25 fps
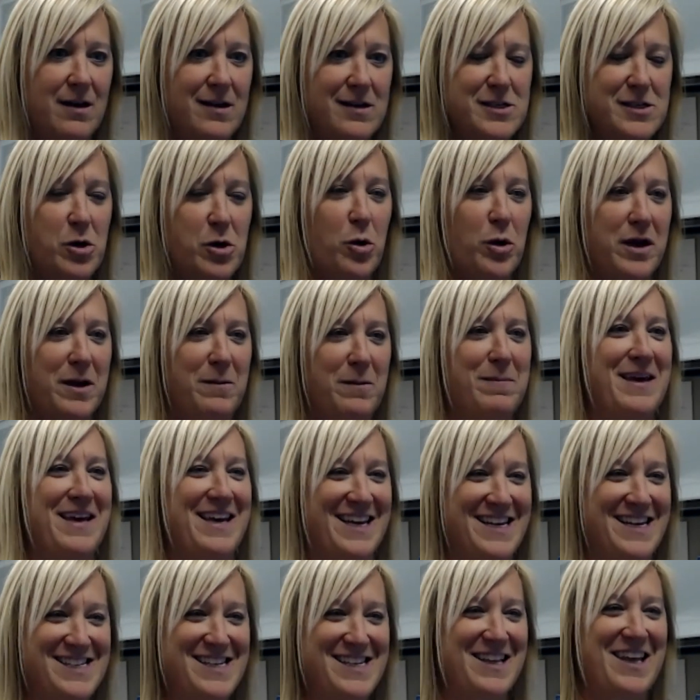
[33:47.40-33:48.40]
So it can
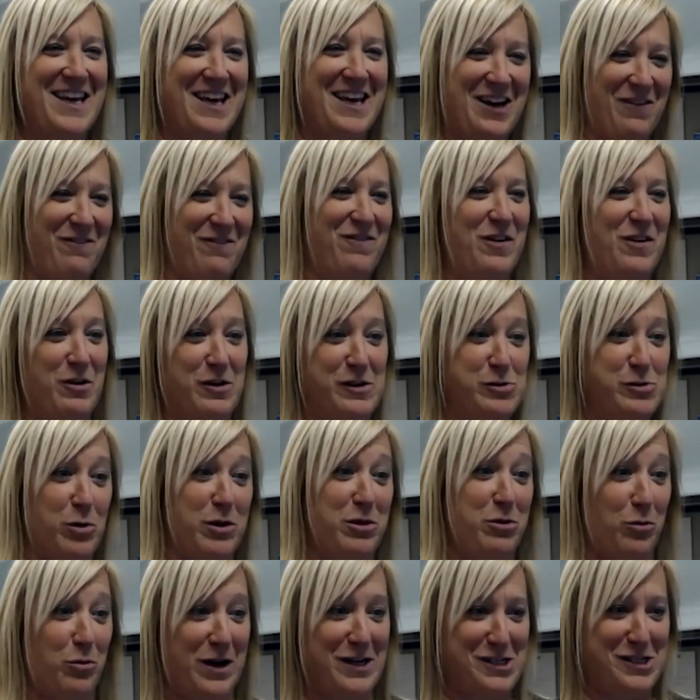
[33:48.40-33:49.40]
be easily confused
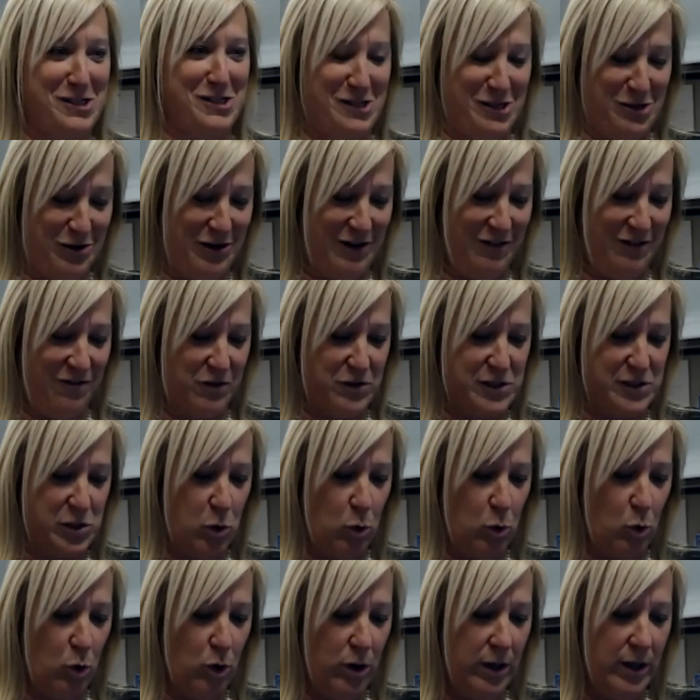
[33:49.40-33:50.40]
with registering for
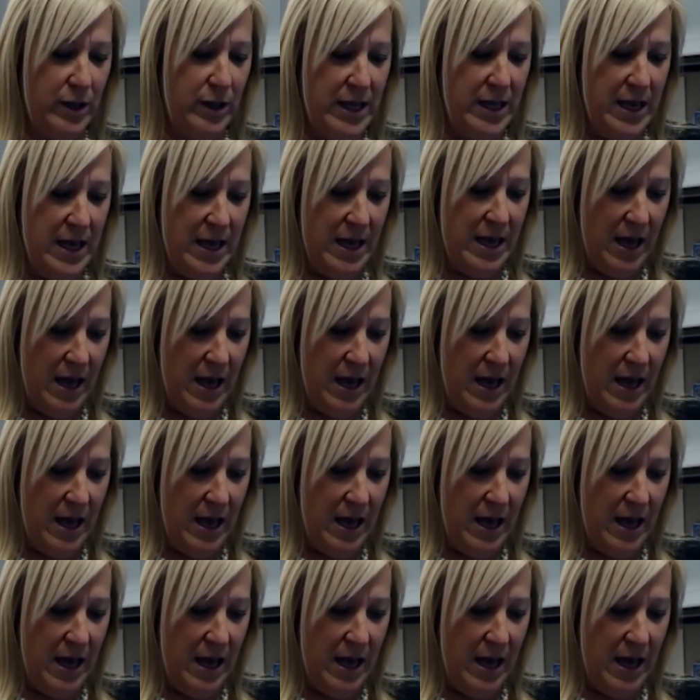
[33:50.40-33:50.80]
school.